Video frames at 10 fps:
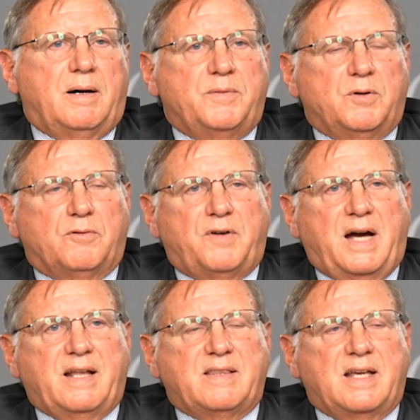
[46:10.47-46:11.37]
You'll
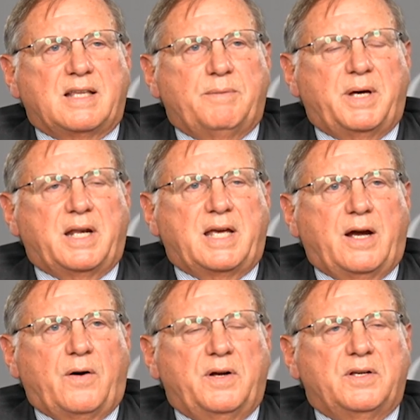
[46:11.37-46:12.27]
find, I think, that Medicare